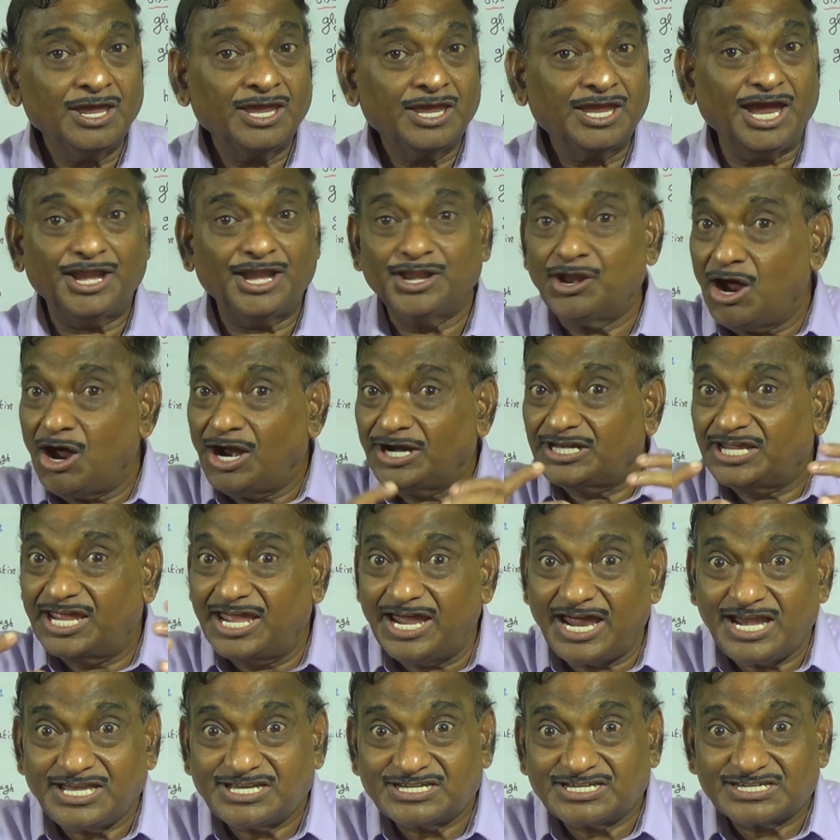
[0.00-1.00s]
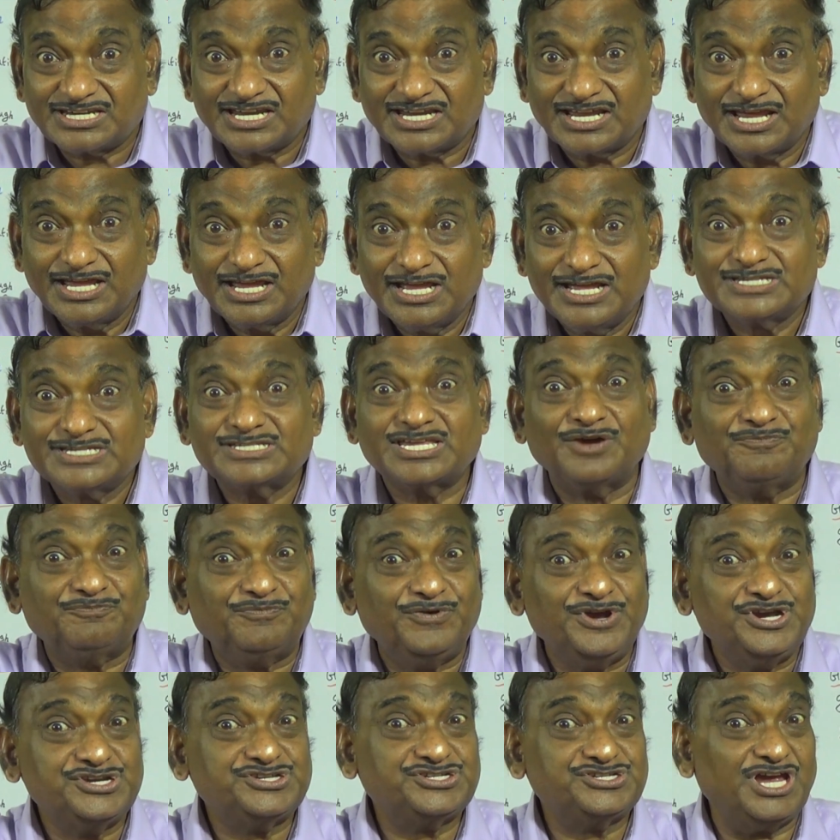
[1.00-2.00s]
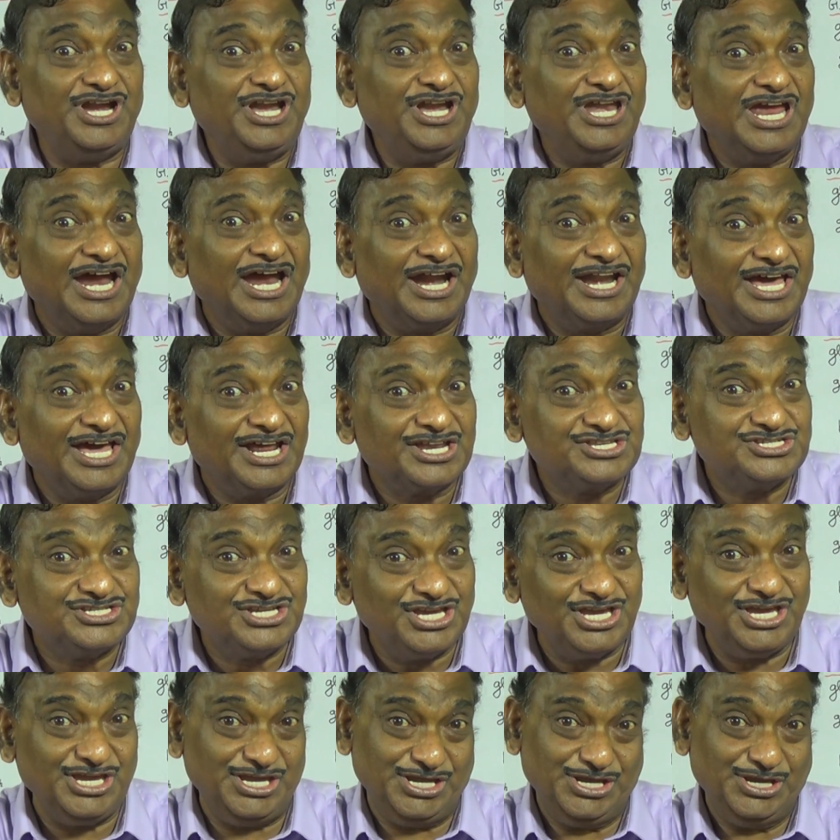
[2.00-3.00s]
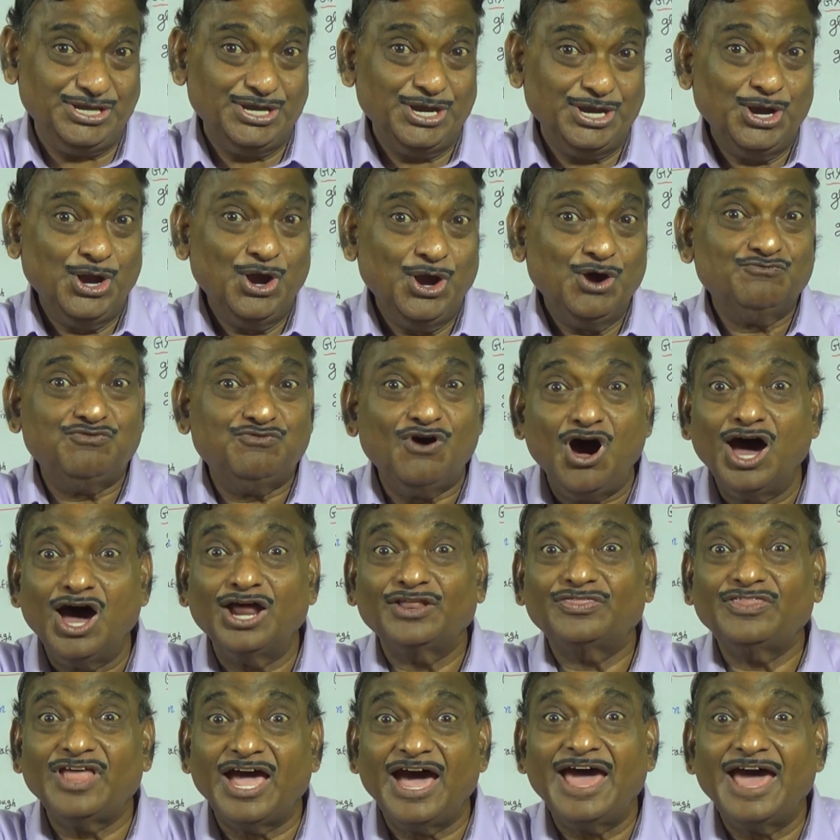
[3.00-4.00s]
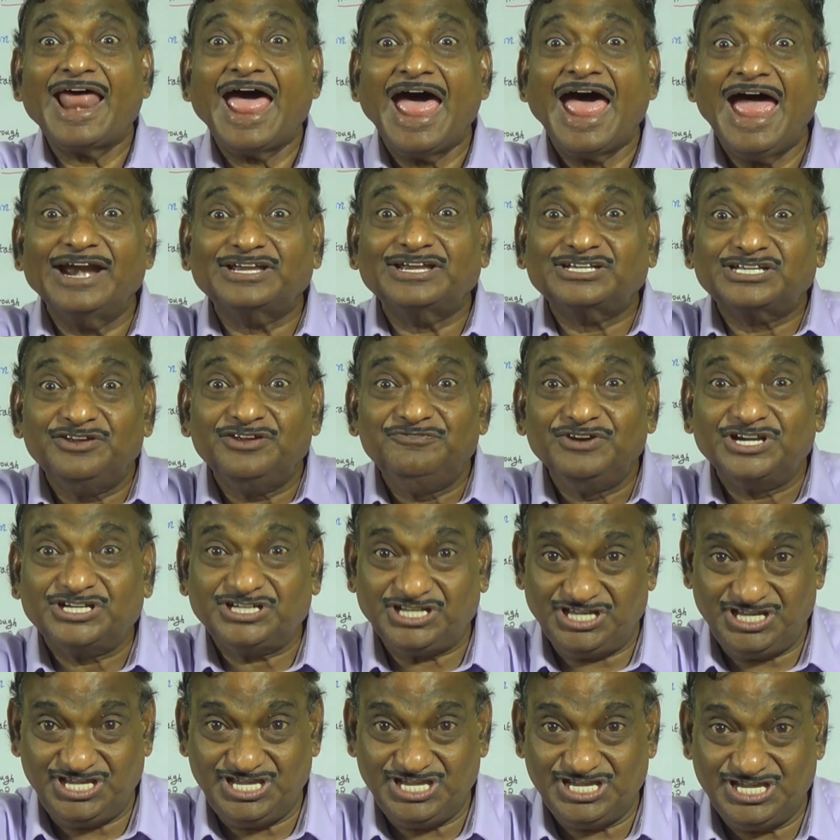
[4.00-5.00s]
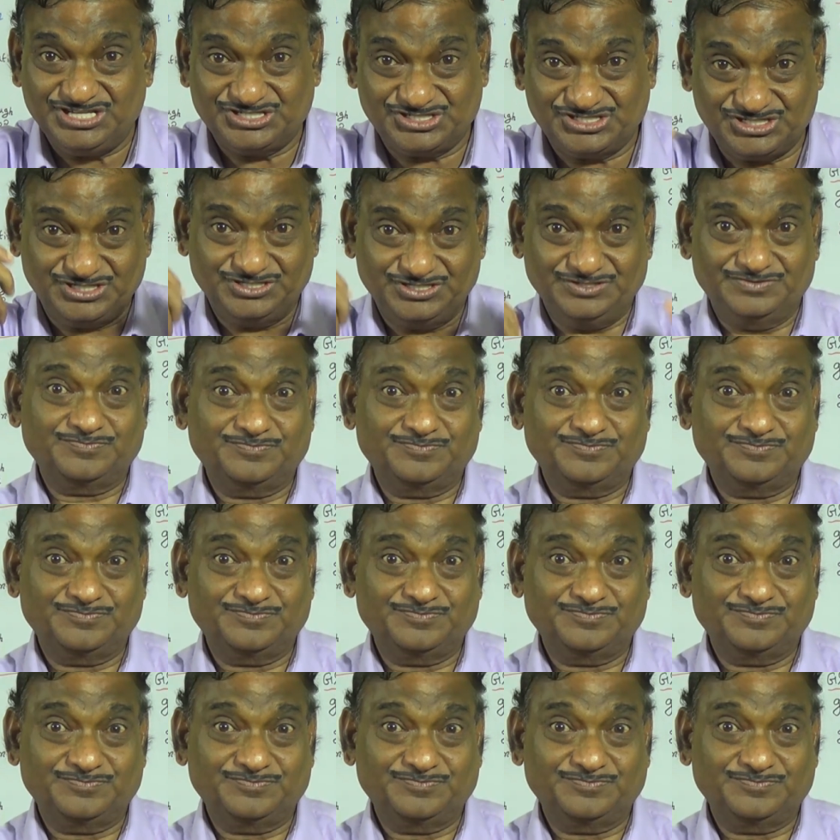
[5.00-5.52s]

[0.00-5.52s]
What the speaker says: cannot get sufficient energy for their activities.